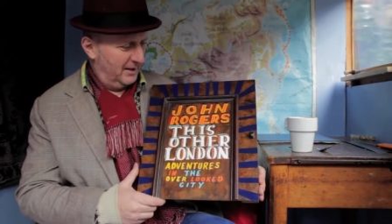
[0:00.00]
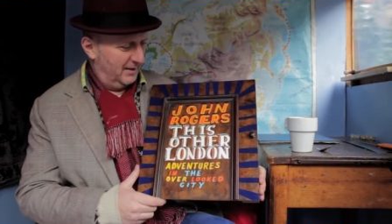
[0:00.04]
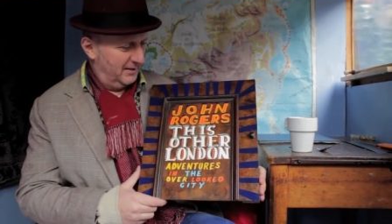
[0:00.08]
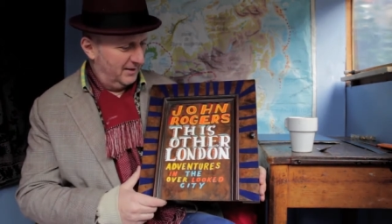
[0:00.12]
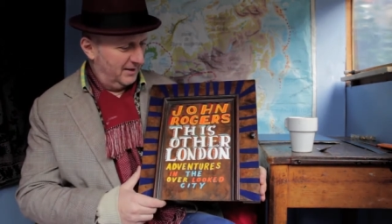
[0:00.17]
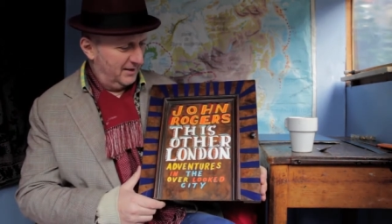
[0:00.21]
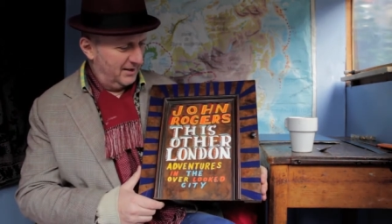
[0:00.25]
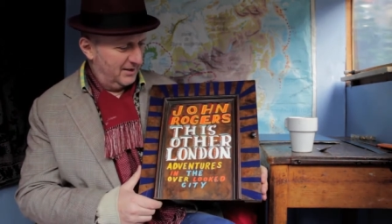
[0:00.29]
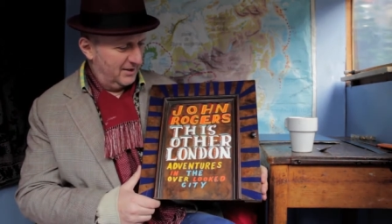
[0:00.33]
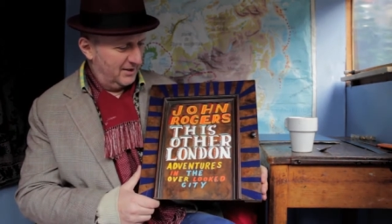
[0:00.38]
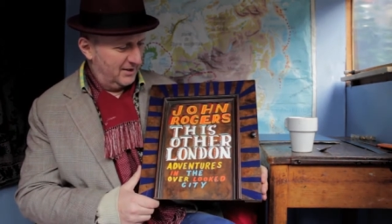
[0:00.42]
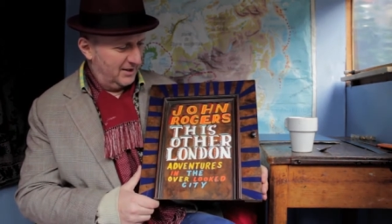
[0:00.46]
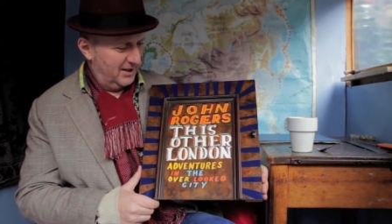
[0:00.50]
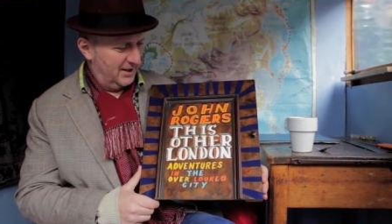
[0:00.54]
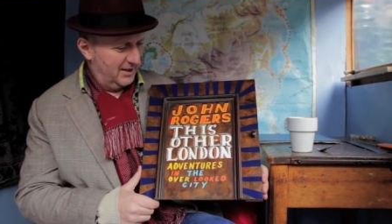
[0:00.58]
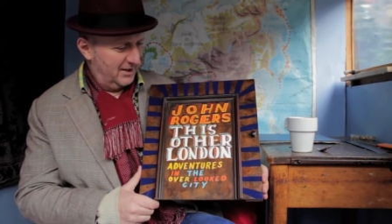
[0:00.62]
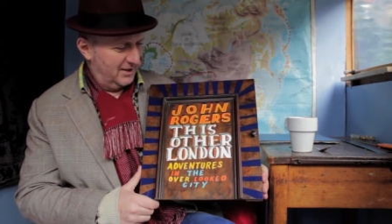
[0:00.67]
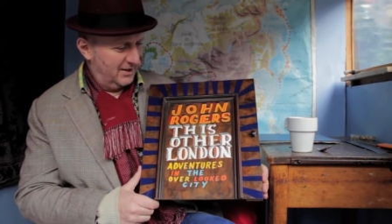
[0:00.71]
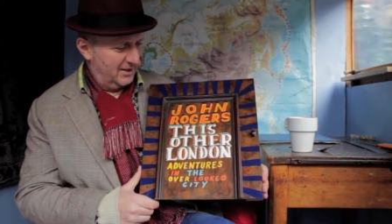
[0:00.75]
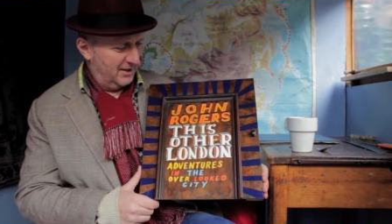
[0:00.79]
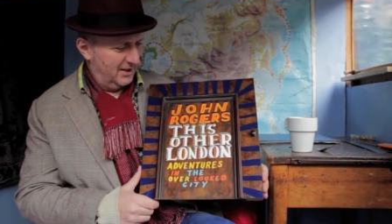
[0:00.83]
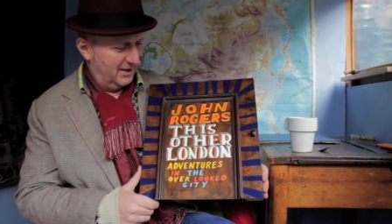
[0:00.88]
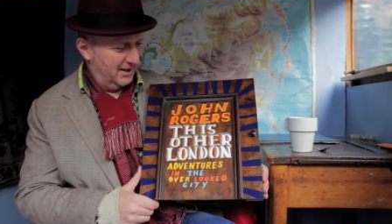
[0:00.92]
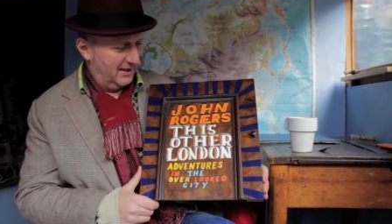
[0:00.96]
I think it
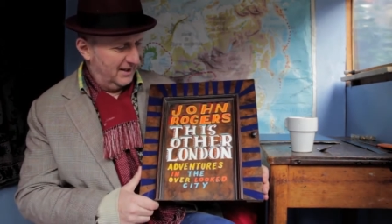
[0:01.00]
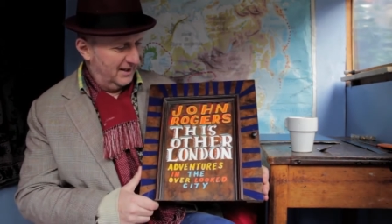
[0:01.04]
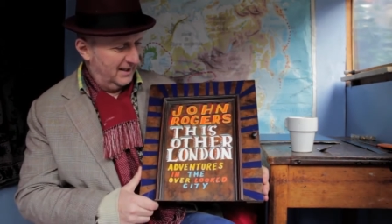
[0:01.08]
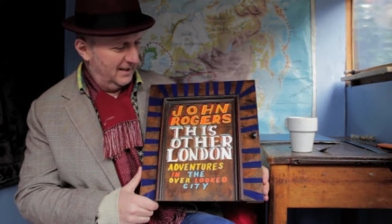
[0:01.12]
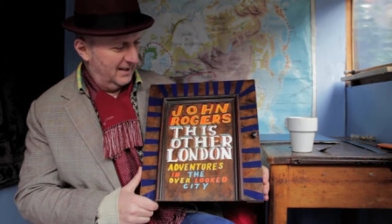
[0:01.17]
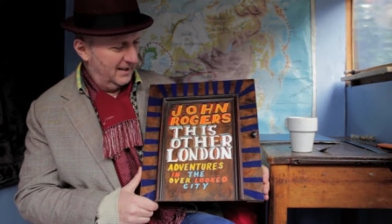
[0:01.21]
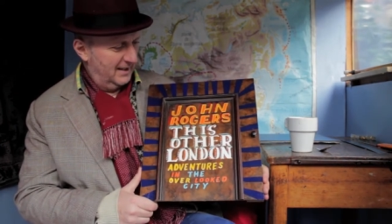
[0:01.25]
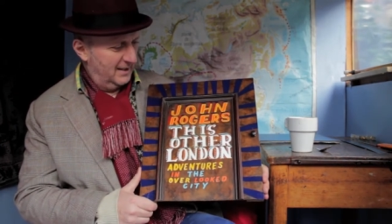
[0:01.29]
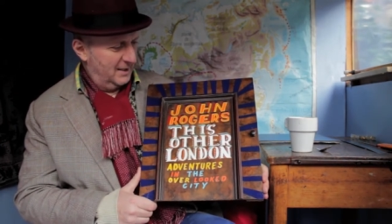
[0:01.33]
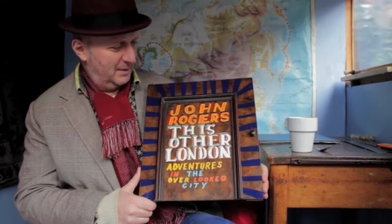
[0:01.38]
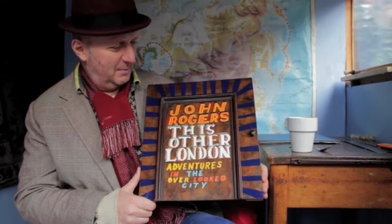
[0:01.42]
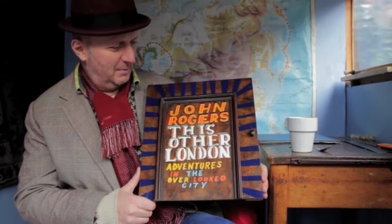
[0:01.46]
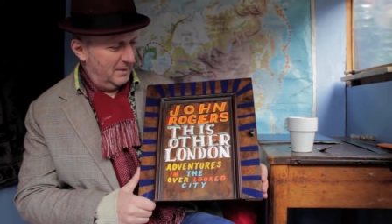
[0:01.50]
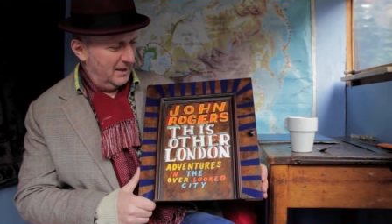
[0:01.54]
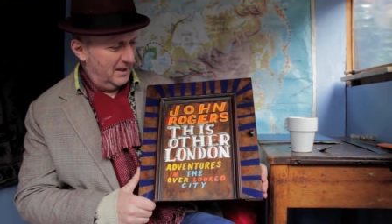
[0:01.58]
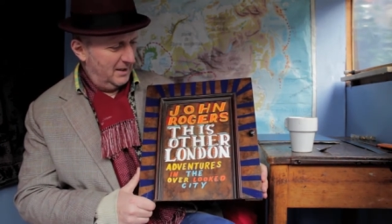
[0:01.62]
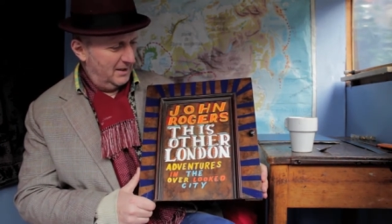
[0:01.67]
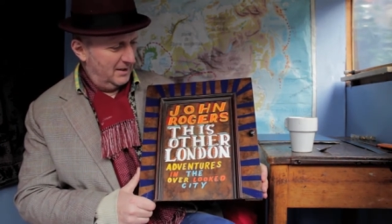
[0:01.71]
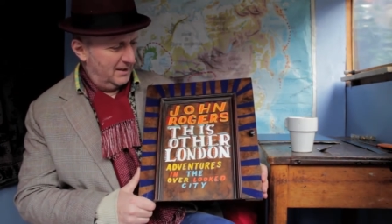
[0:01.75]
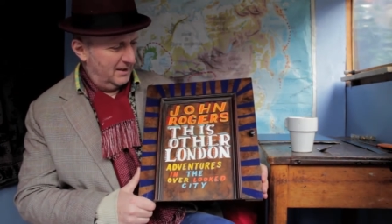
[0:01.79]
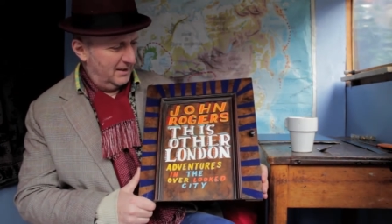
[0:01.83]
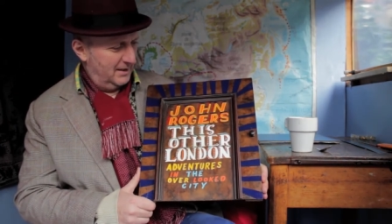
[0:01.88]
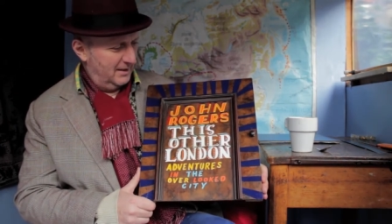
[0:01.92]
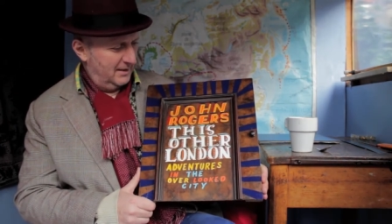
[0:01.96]
says uh, it's
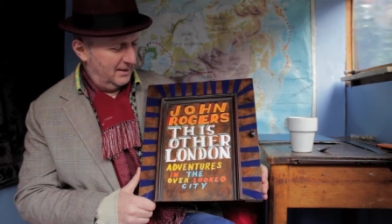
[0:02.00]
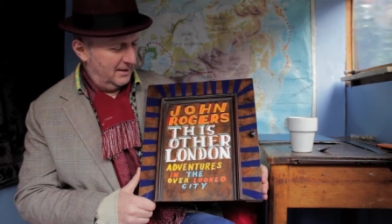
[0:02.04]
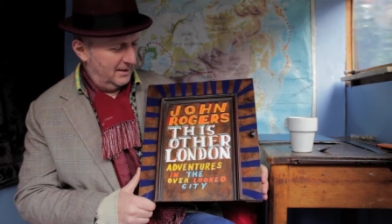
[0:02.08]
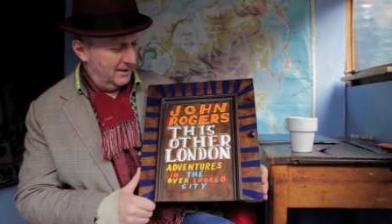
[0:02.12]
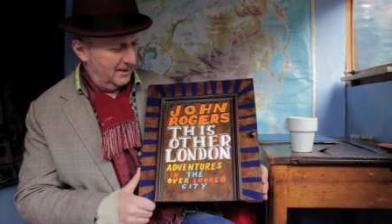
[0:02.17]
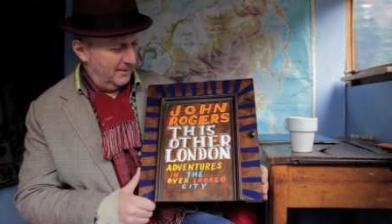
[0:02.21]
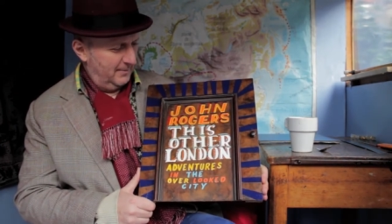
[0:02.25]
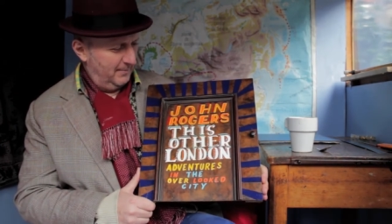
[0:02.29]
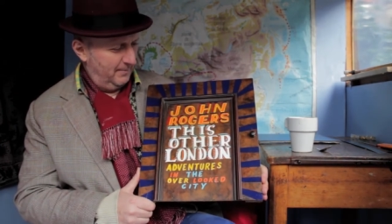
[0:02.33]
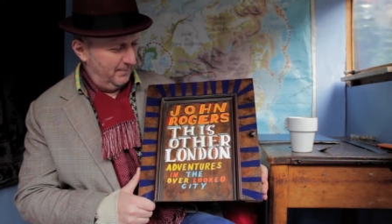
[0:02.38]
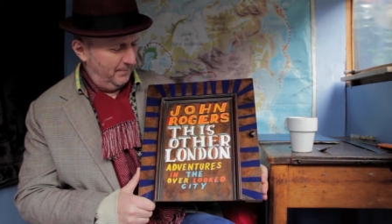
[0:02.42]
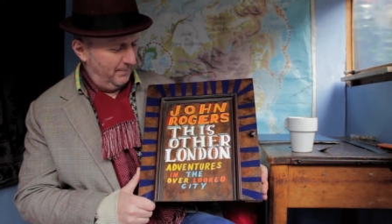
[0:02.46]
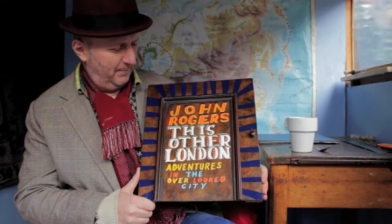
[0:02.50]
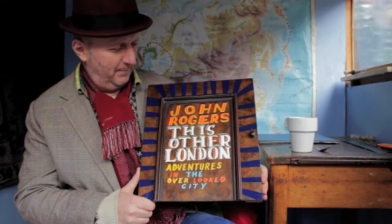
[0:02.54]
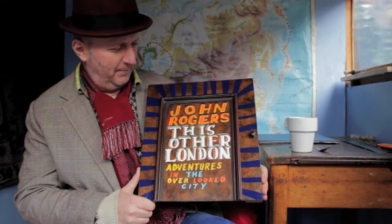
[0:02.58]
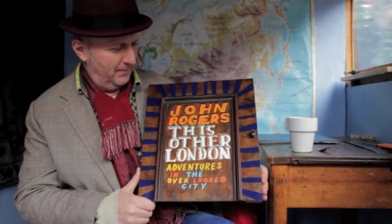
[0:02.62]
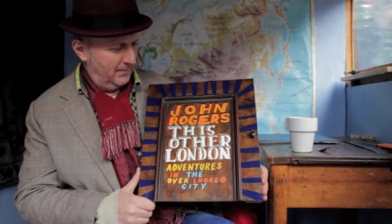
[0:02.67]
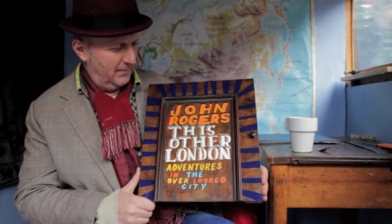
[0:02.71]
made in um,